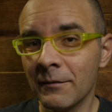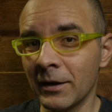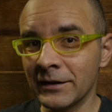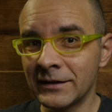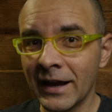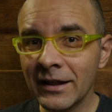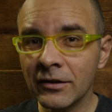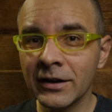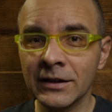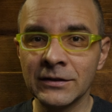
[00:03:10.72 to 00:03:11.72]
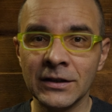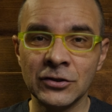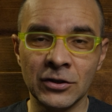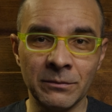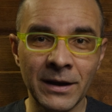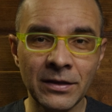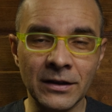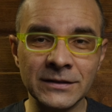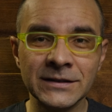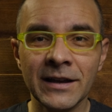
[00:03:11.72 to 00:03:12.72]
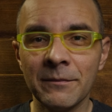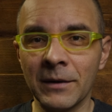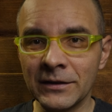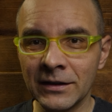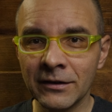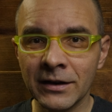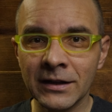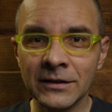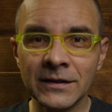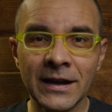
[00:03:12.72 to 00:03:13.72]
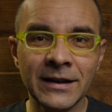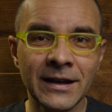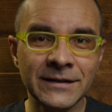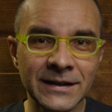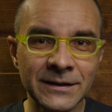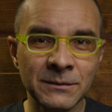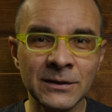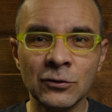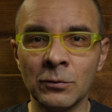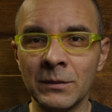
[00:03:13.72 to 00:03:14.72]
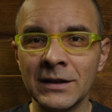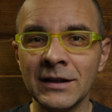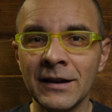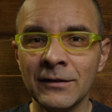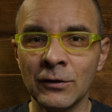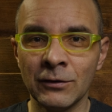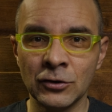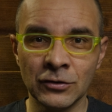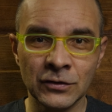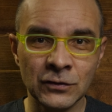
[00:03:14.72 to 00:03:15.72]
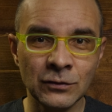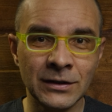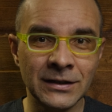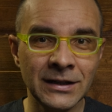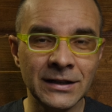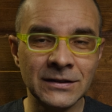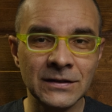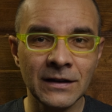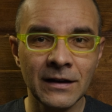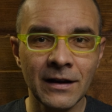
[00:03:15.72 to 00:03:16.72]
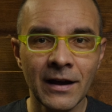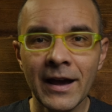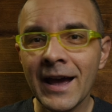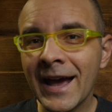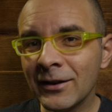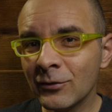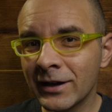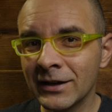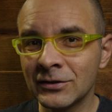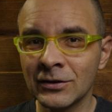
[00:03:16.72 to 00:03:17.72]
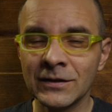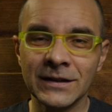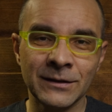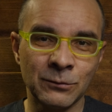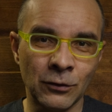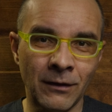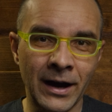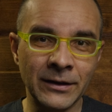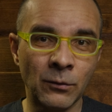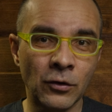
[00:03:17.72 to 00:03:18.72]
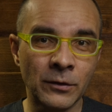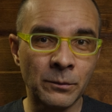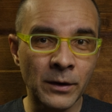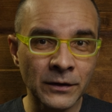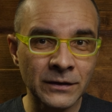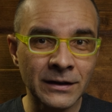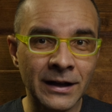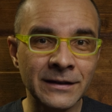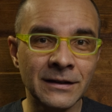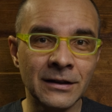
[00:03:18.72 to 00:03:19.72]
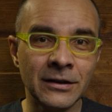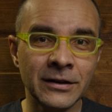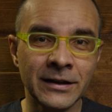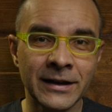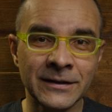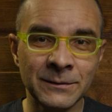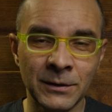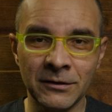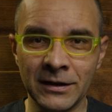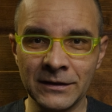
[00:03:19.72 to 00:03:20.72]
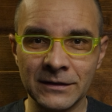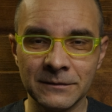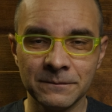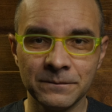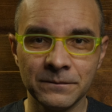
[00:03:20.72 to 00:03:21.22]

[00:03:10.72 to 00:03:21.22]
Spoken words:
By tailoring teaching methods, materials, and assessment to meet individual student needs, educators can provide more personalized learning experience.